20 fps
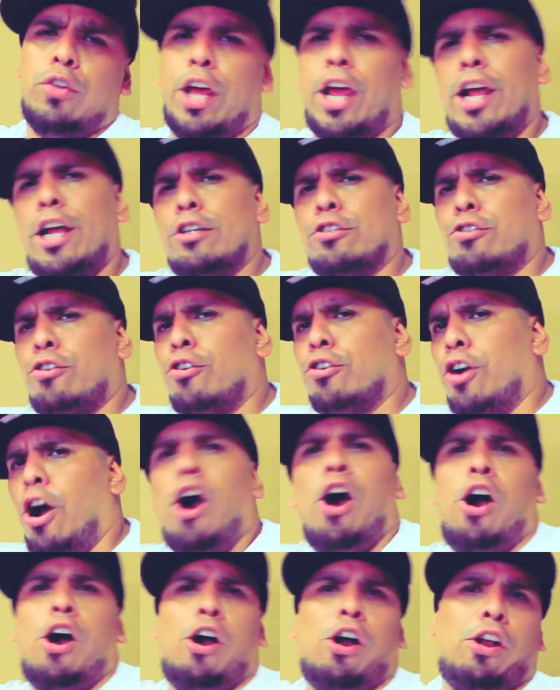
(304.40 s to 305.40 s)
days are
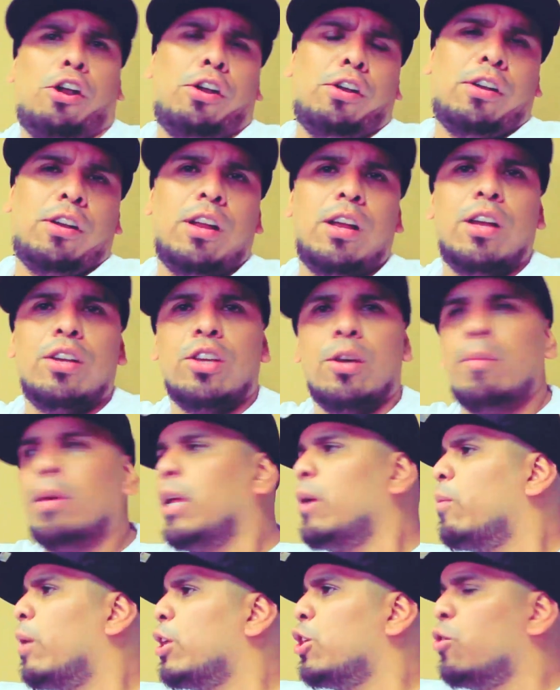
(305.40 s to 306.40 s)
gone. You
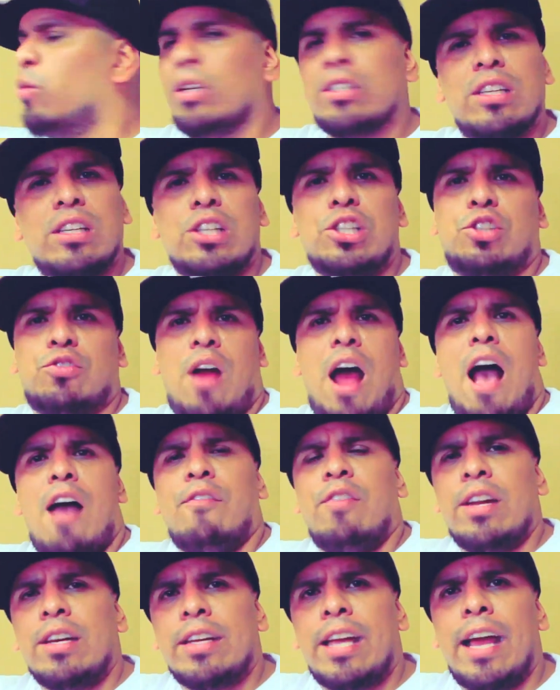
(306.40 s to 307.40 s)
mean when you was in a
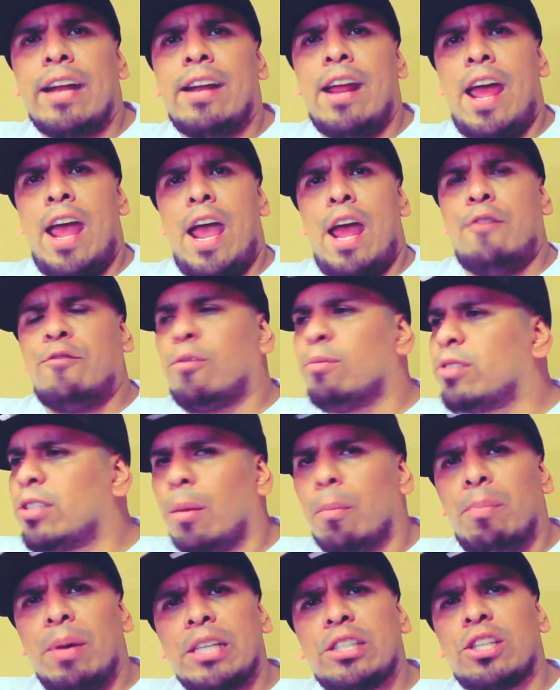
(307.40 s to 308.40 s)
drive-in getting head from
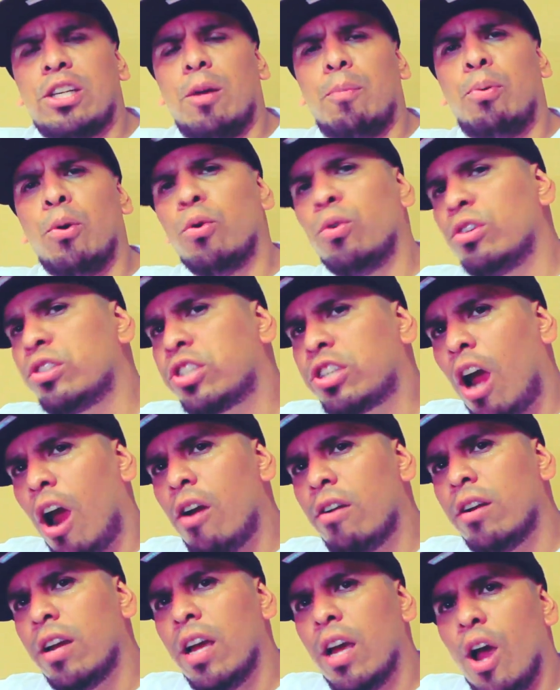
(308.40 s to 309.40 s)
some bitch in a poodle
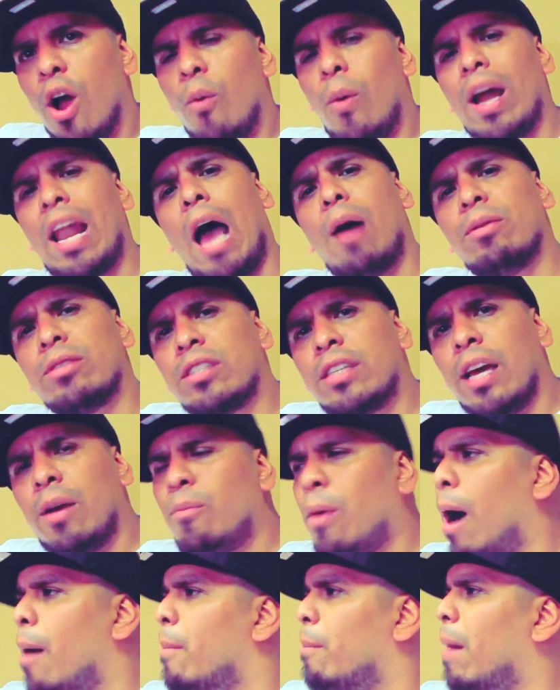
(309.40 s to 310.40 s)
skirt, while I was
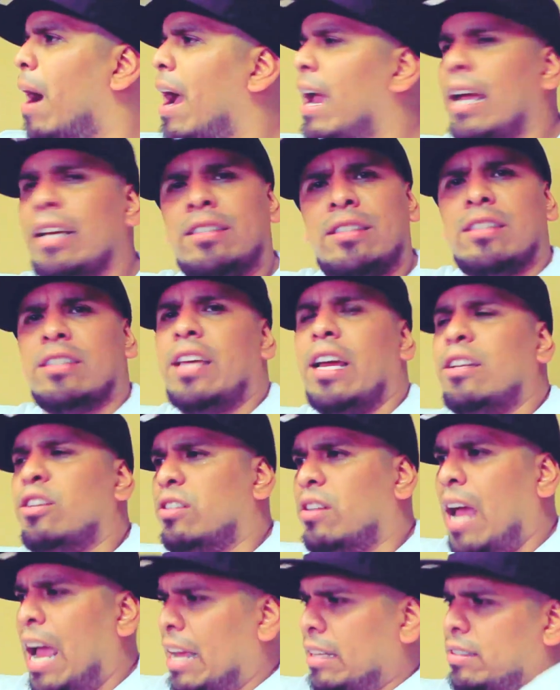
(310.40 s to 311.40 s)
while my ancestors
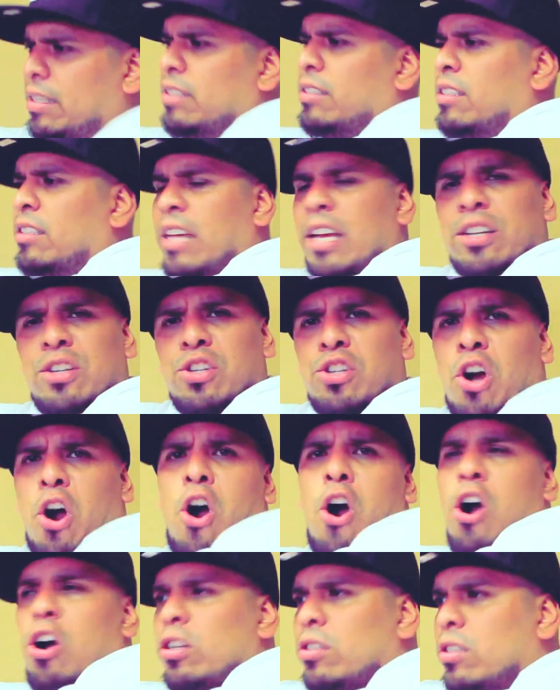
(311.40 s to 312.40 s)
getting
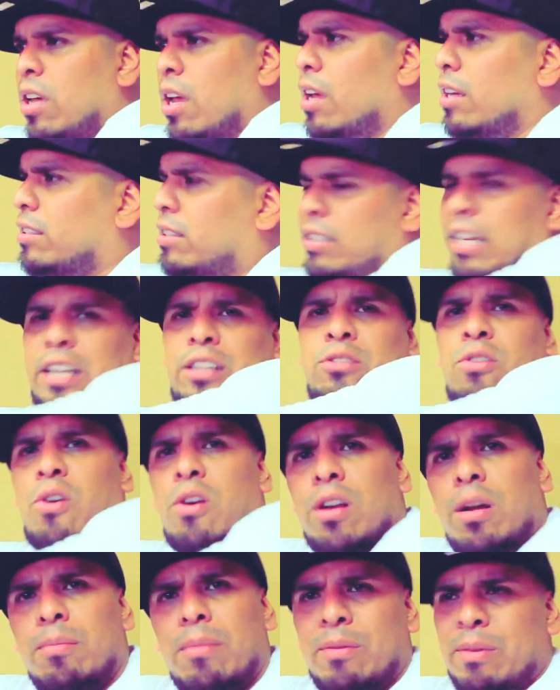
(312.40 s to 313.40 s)
dogs, sick
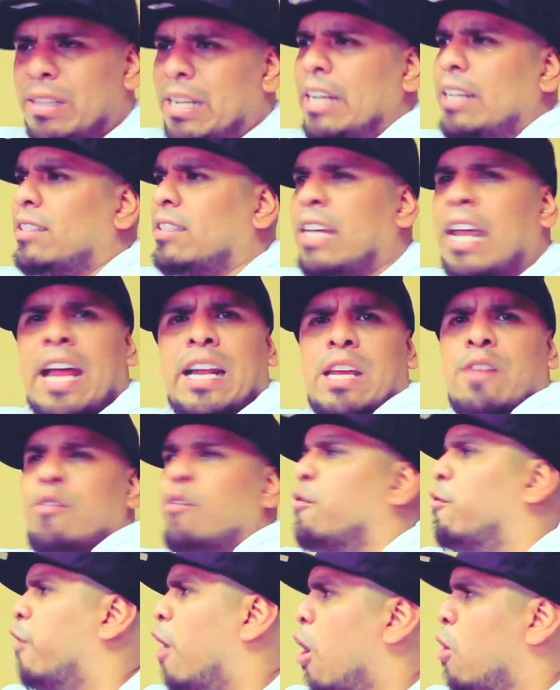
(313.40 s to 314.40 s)
on them, niggas can't
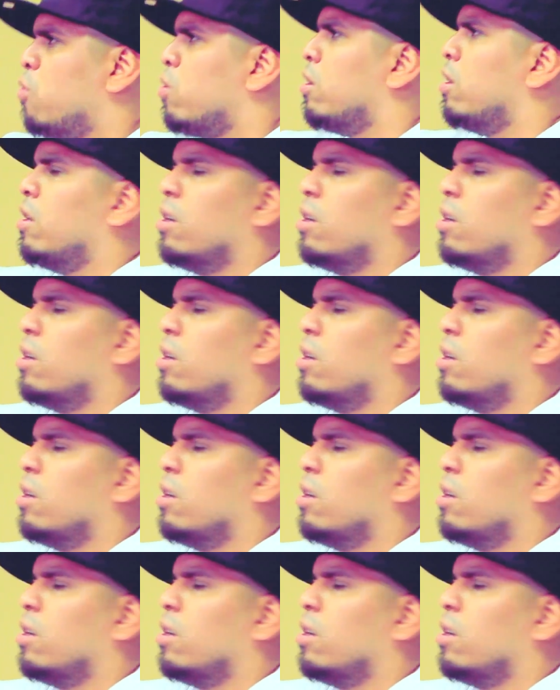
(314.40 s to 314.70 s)
even vote?